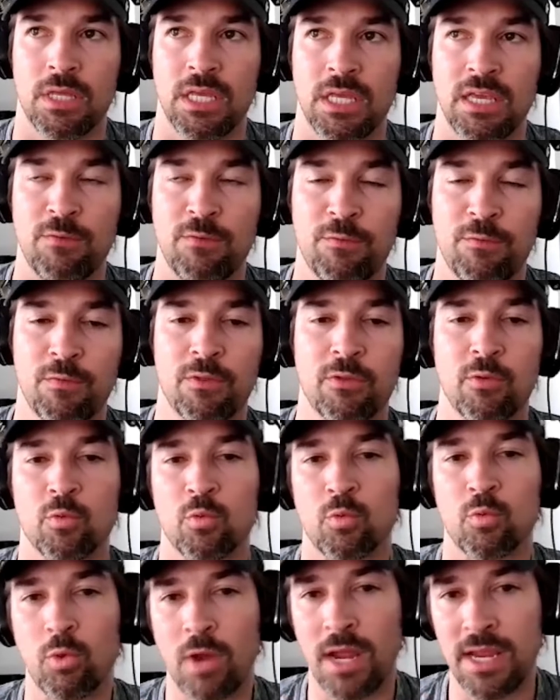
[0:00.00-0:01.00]
if the
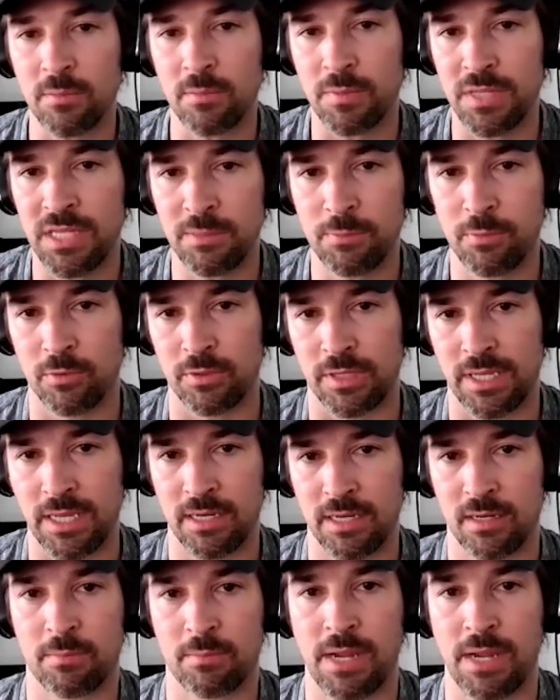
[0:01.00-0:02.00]
right people
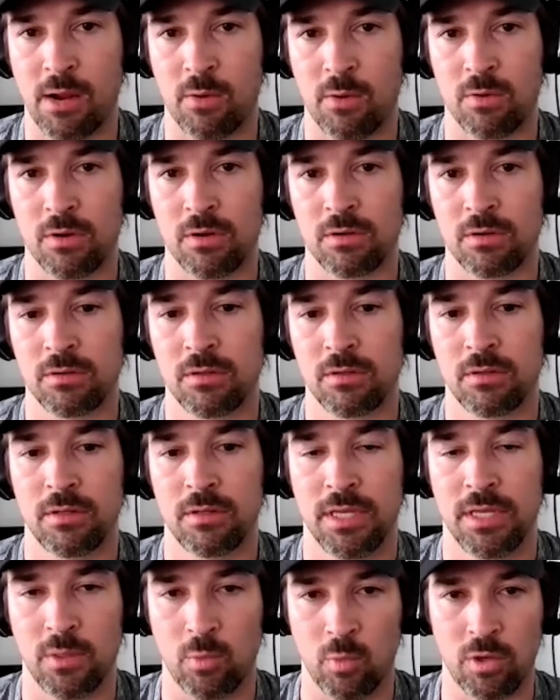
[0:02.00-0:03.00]
get in power,
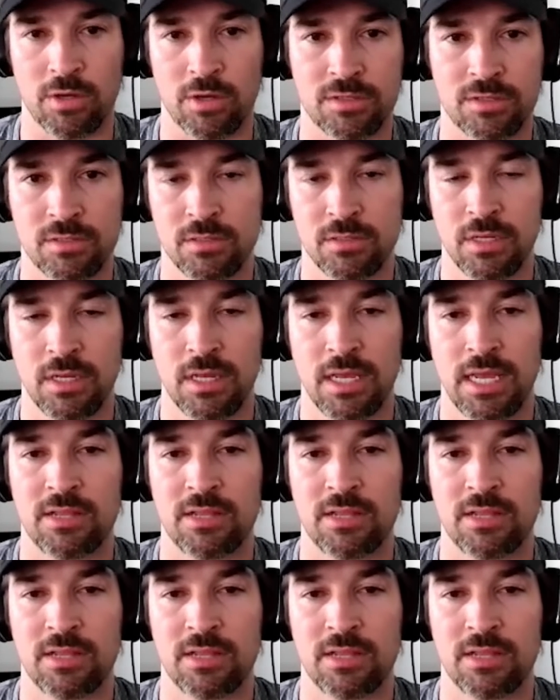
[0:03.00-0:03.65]
it works.